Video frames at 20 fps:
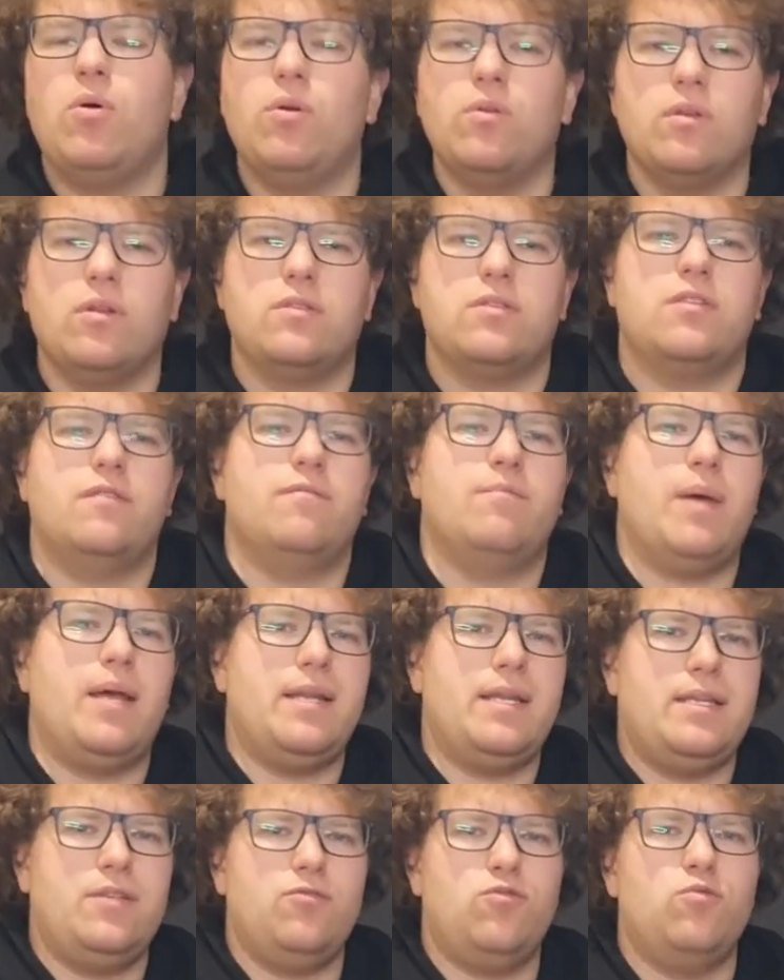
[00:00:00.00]
or lots of
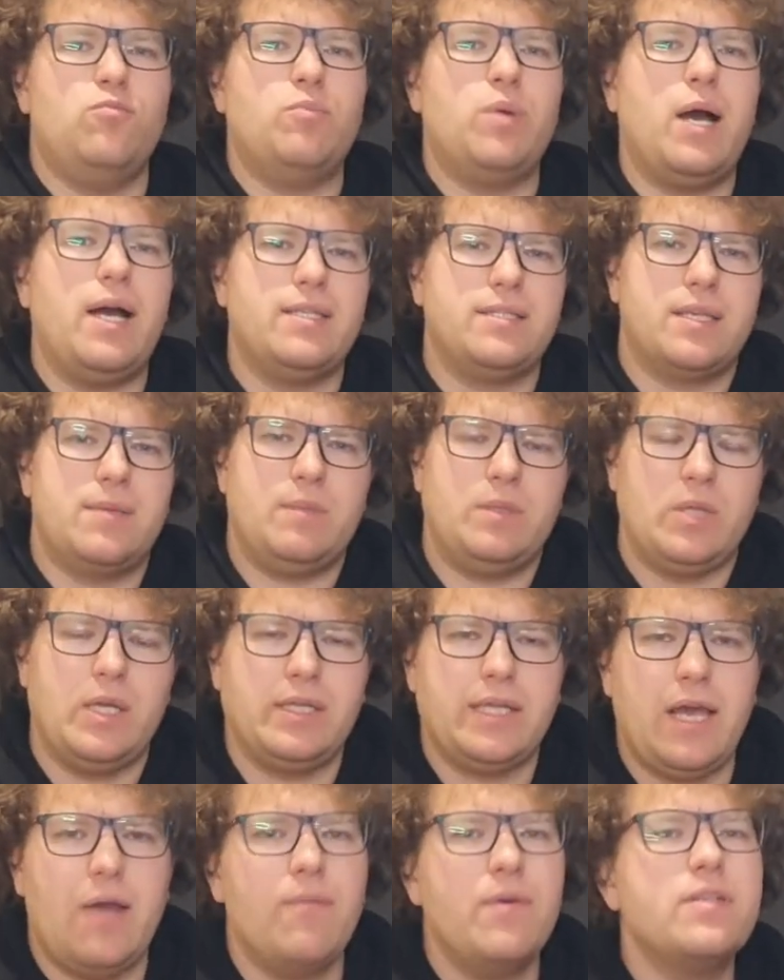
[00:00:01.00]
money to buy something
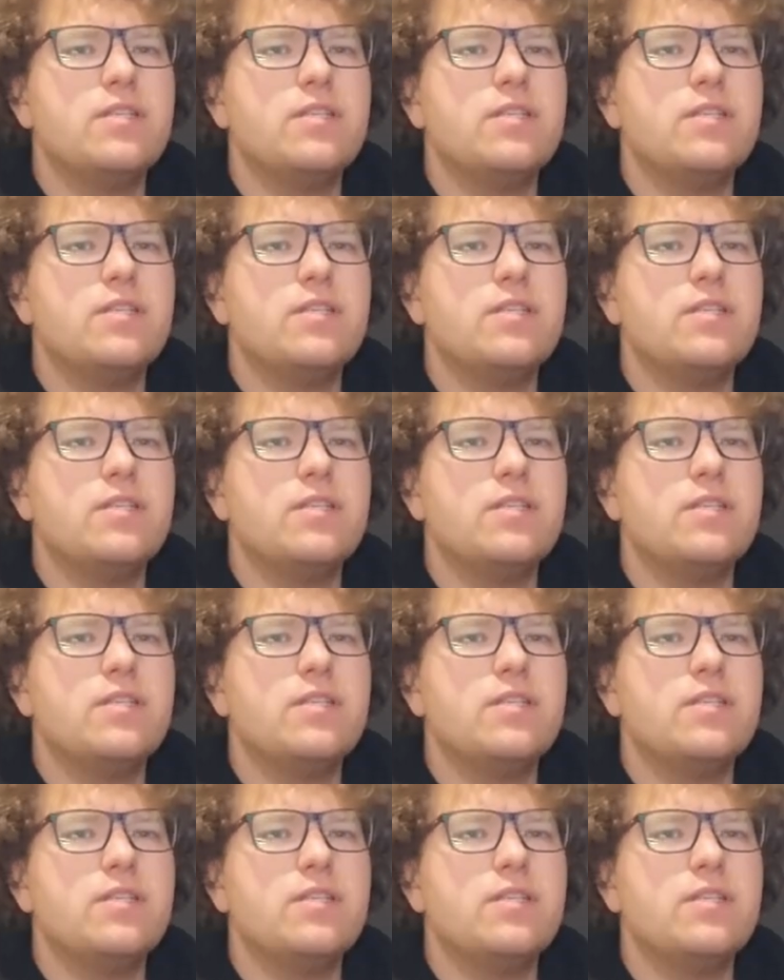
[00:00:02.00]
like that,